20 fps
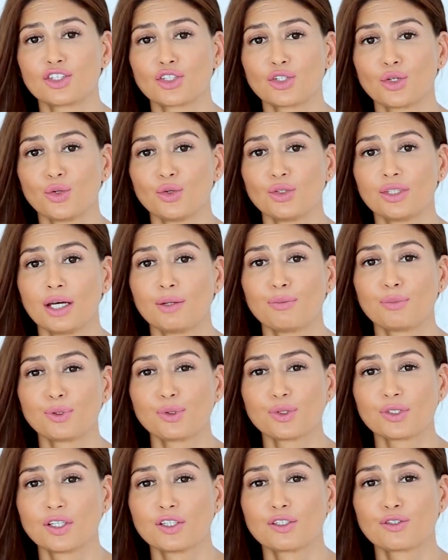show that
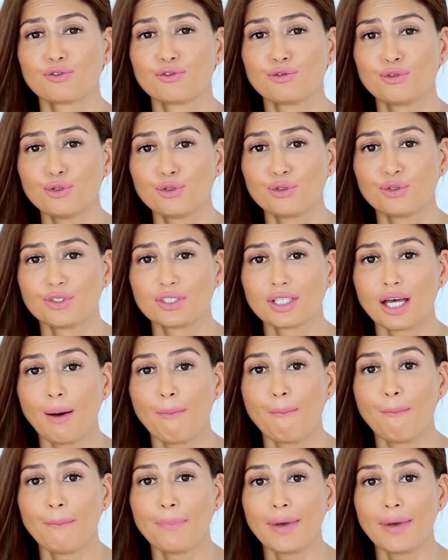processed foods are